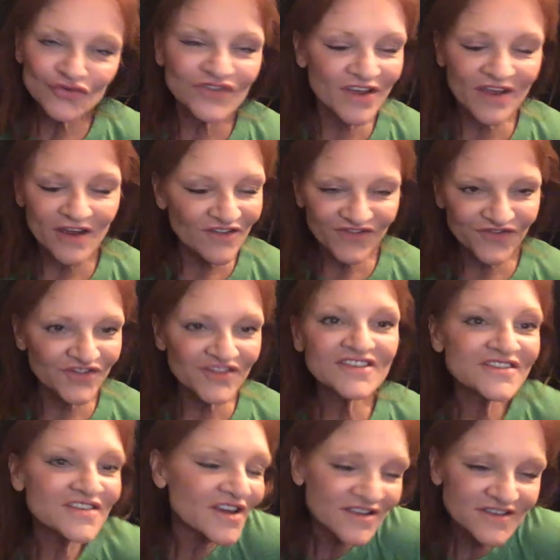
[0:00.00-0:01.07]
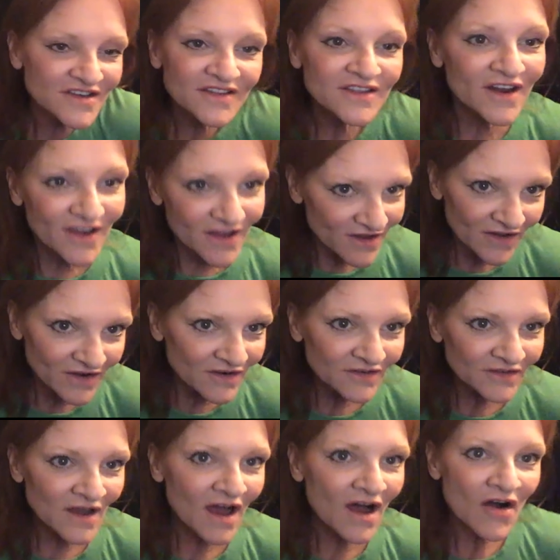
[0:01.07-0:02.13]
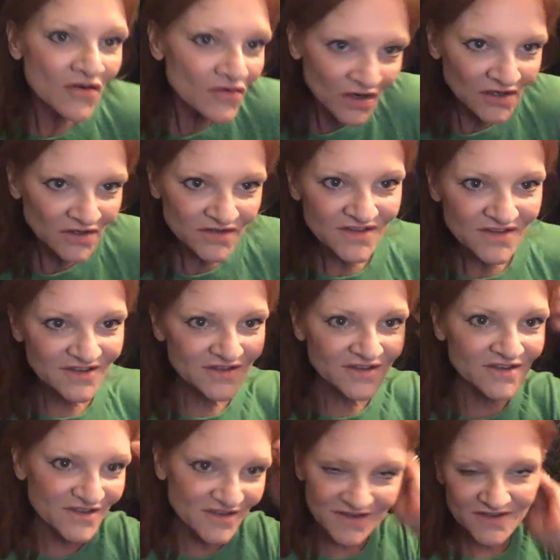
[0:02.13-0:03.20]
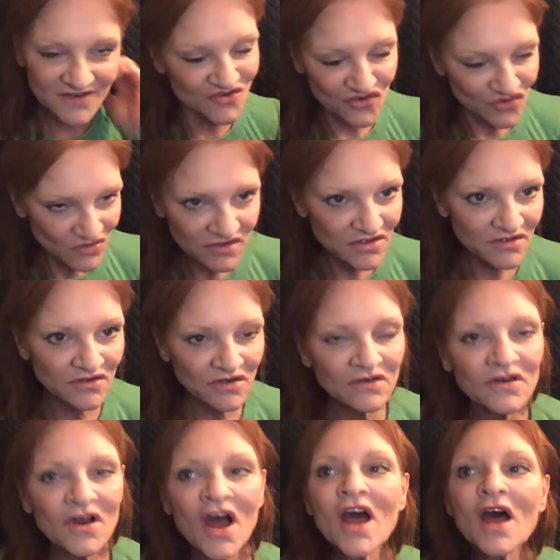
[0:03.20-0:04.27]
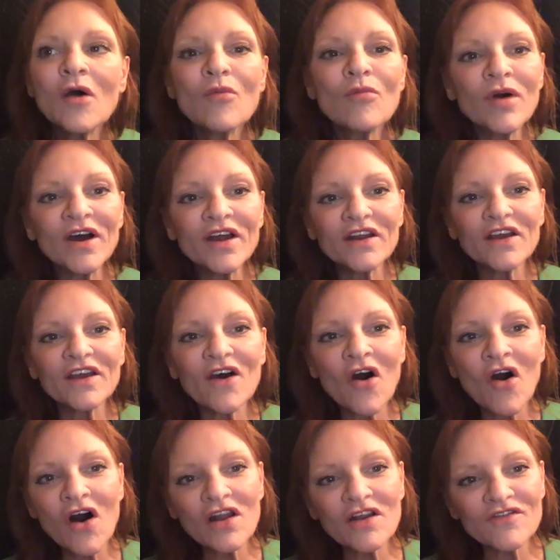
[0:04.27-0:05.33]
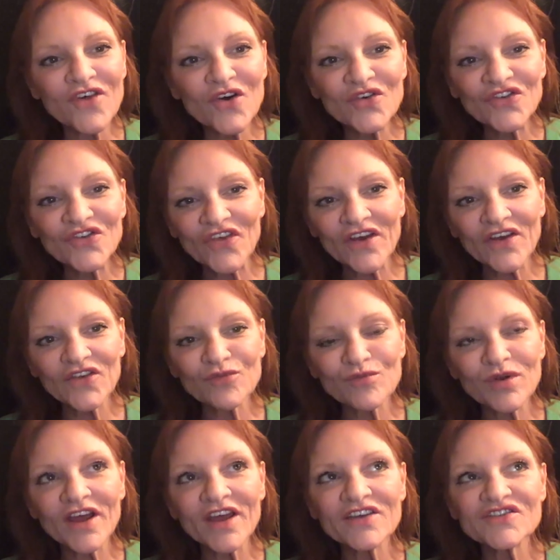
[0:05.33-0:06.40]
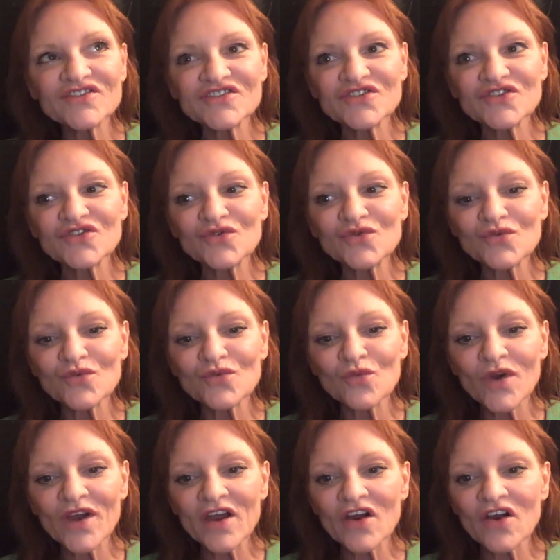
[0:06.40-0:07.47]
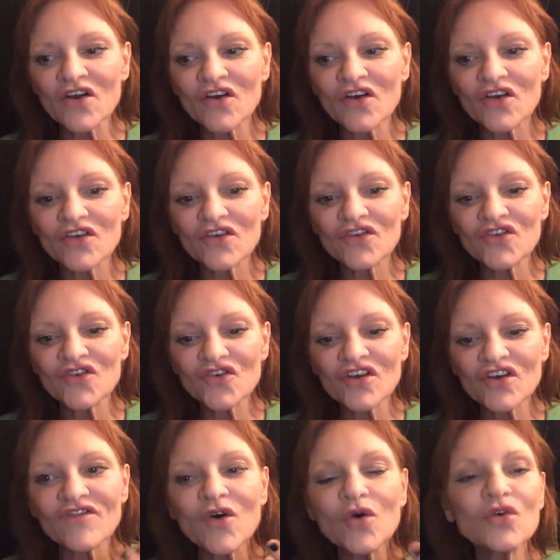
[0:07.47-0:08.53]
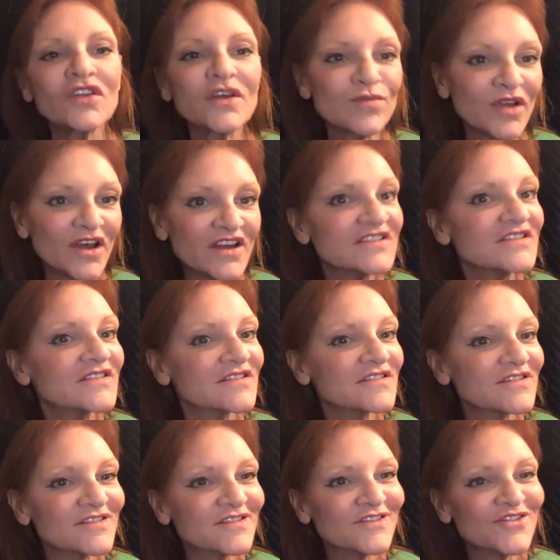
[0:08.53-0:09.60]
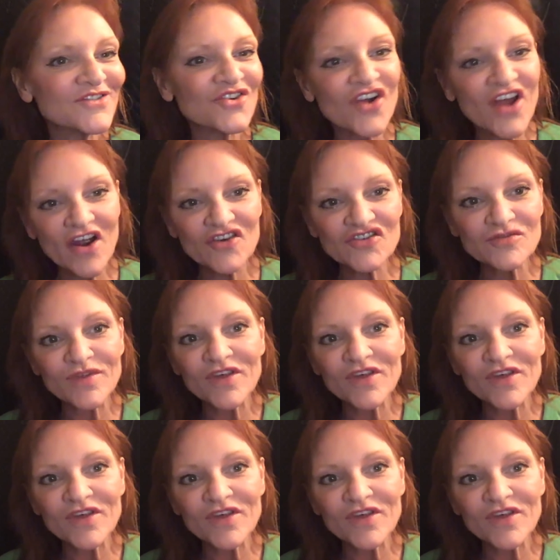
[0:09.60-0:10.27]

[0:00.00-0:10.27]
could have this accent right here now, and this is good, but all of those things play into where you're going to vocally place your character.